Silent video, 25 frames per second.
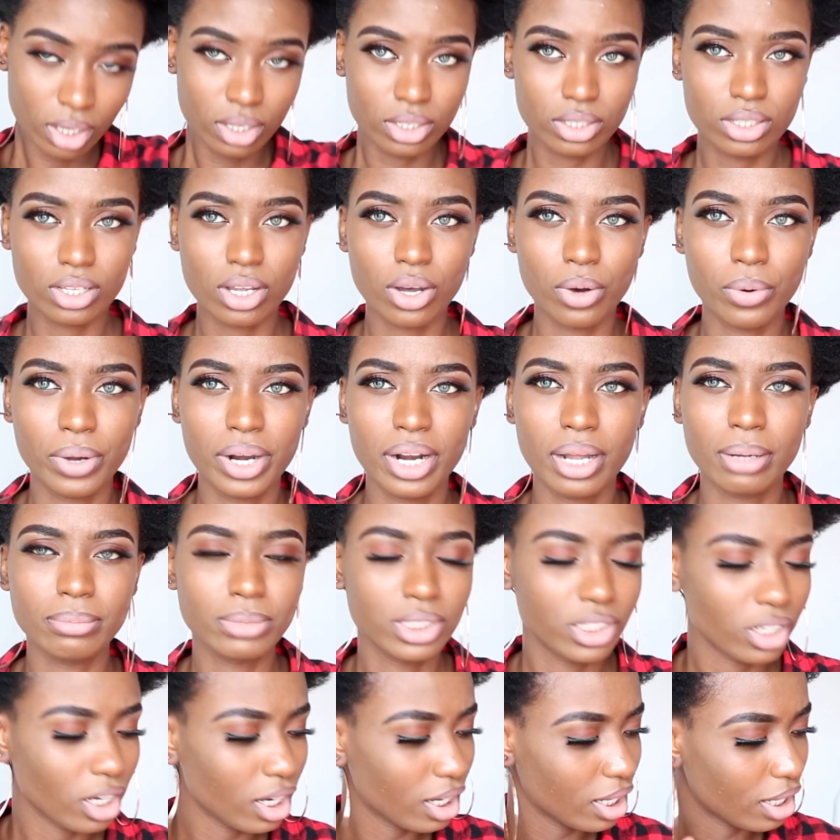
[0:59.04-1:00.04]
So when I'm
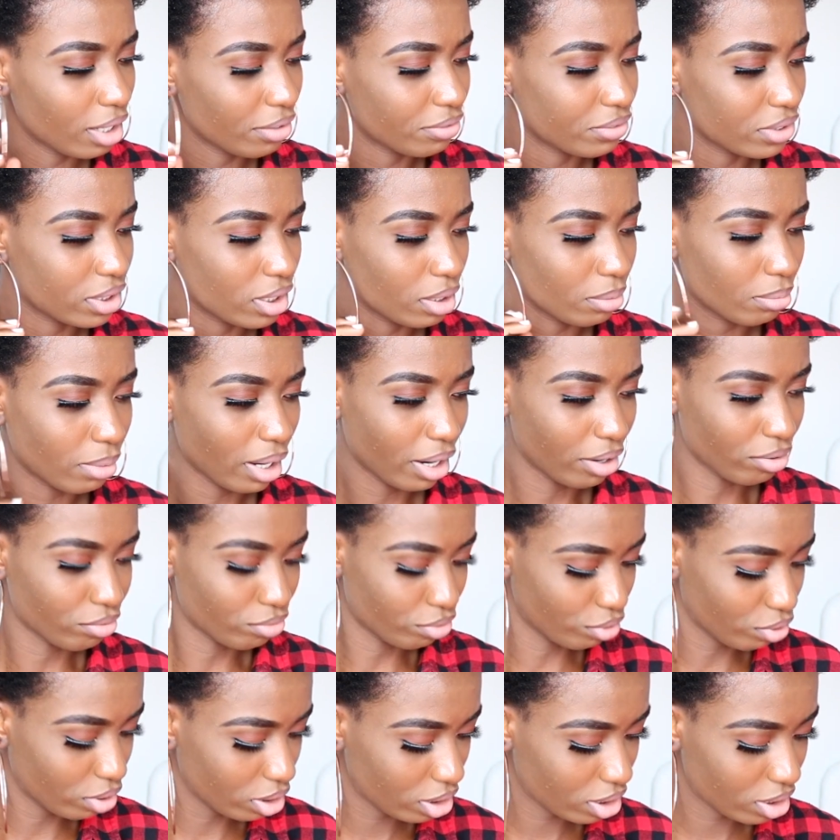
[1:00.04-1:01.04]
done lifting my
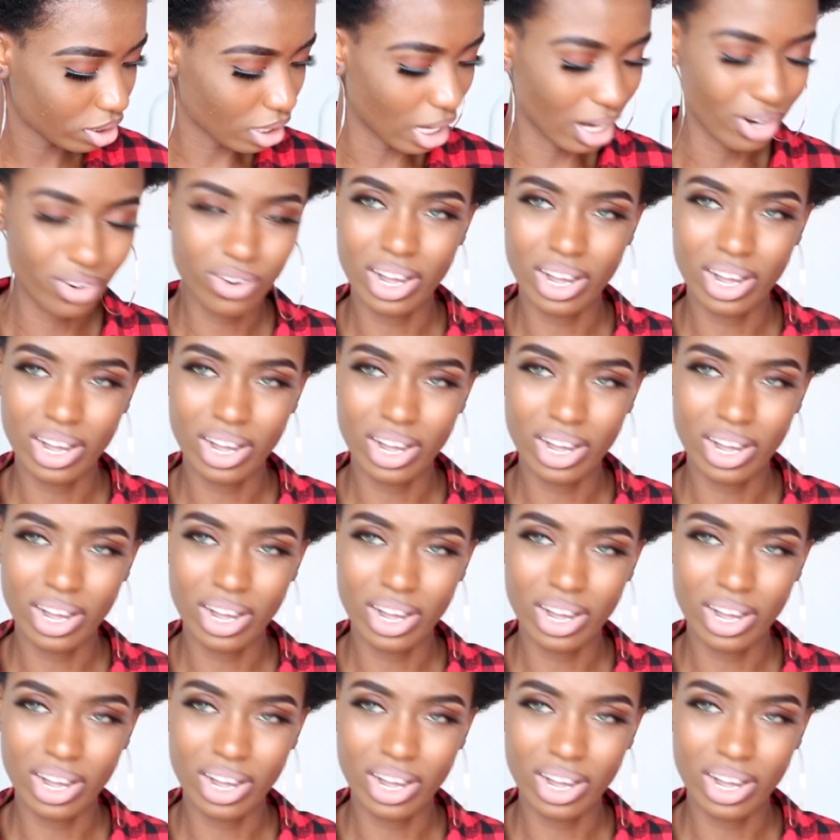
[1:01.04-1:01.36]
roots, I